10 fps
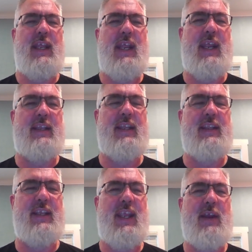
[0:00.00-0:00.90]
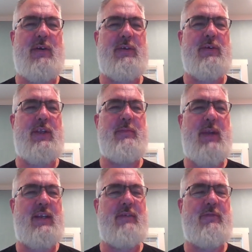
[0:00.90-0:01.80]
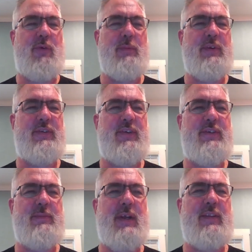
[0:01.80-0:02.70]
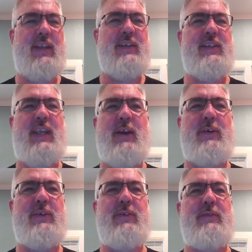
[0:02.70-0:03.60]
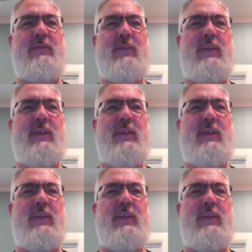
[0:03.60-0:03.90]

and then the character can make the informed decision about things. The character,